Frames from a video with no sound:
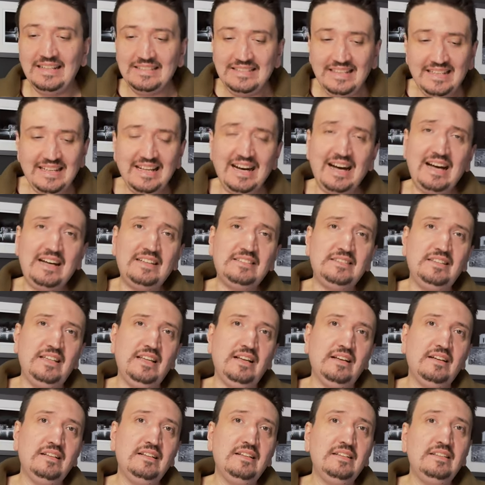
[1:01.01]

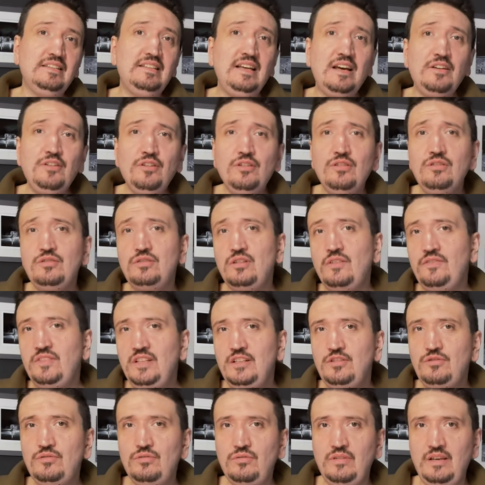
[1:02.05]
regarding the use of
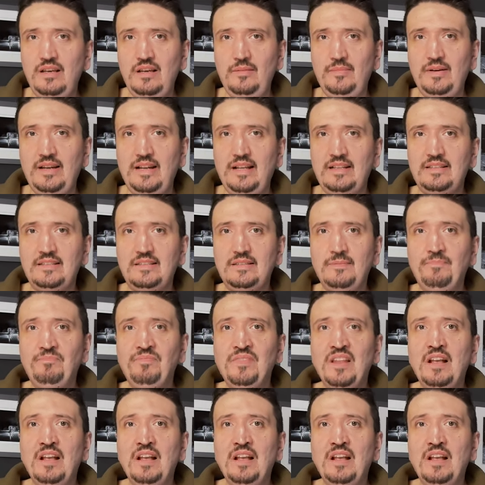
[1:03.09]
these two cameras.